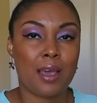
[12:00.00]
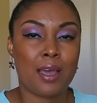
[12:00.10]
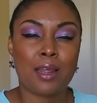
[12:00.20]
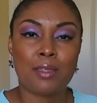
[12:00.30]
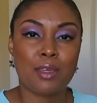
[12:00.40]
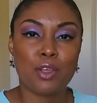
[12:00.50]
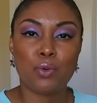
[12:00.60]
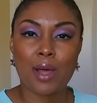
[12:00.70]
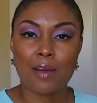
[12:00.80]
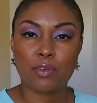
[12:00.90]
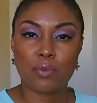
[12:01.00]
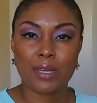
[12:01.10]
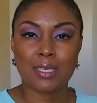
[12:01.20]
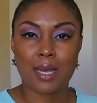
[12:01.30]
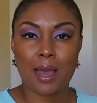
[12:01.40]
and I think you'll have a
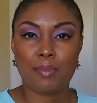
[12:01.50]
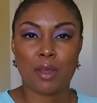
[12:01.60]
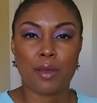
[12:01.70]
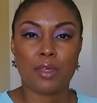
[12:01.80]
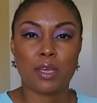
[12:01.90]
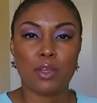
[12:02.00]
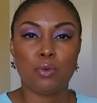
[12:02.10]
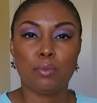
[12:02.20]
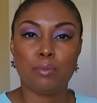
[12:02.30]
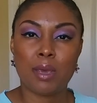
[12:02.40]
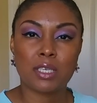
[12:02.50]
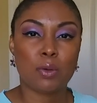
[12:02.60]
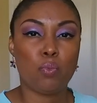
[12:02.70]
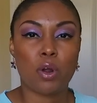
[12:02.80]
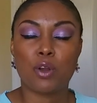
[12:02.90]
great time there. I think you'll make
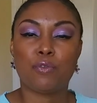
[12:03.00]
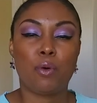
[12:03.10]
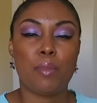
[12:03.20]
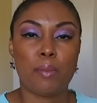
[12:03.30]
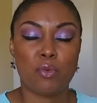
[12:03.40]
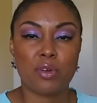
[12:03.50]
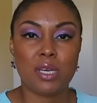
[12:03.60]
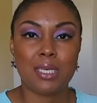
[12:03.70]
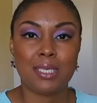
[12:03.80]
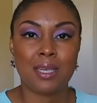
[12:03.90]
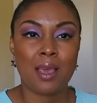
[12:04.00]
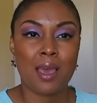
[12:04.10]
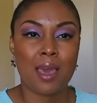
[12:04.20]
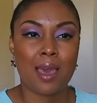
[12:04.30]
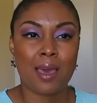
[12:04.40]
some wonderful memories
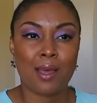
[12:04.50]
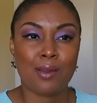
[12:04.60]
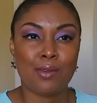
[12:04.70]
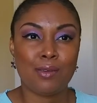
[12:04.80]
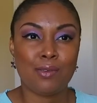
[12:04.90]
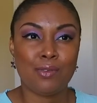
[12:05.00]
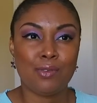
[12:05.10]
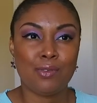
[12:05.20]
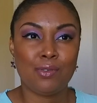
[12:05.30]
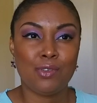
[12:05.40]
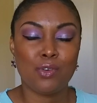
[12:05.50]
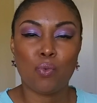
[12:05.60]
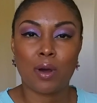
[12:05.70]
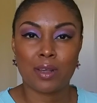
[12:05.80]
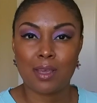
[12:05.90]
and
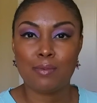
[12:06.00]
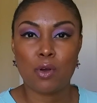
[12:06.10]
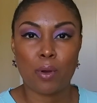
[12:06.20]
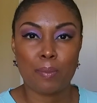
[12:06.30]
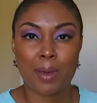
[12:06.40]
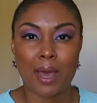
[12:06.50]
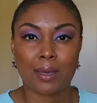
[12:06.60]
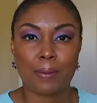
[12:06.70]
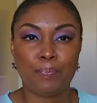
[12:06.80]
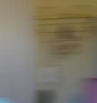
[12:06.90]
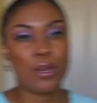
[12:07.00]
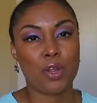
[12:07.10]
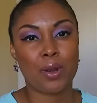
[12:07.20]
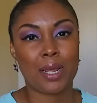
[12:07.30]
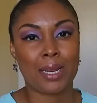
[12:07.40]
you'll want to keep going back. When
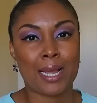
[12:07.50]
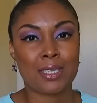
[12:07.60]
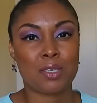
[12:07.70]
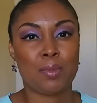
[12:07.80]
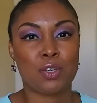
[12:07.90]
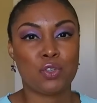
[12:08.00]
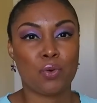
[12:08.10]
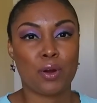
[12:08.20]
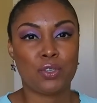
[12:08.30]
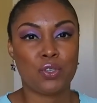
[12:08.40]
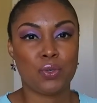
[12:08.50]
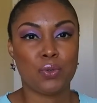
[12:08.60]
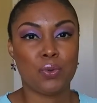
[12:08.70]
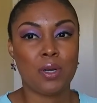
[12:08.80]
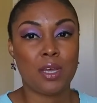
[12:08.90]
you're in Atlantis, make sure
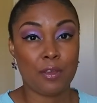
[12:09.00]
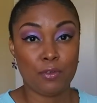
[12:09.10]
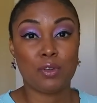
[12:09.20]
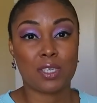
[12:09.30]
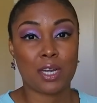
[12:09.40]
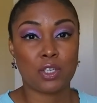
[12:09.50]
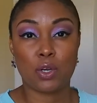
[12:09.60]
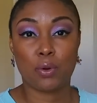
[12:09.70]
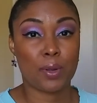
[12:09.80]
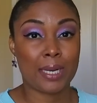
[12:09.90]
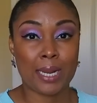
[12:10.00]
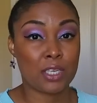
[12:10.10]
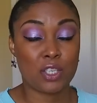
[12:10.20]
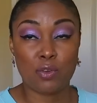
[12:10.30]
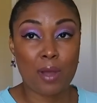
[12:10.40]
to, if you decide to go to Atlantis,
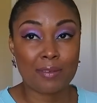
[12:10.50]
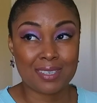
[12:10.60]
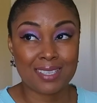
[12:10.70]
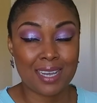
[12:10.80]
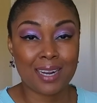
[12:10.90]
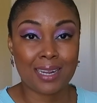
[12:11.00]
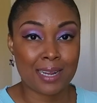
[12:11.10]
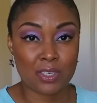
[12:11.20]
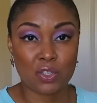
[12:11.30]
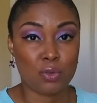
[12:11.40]
because you don't have to stay at Atlantis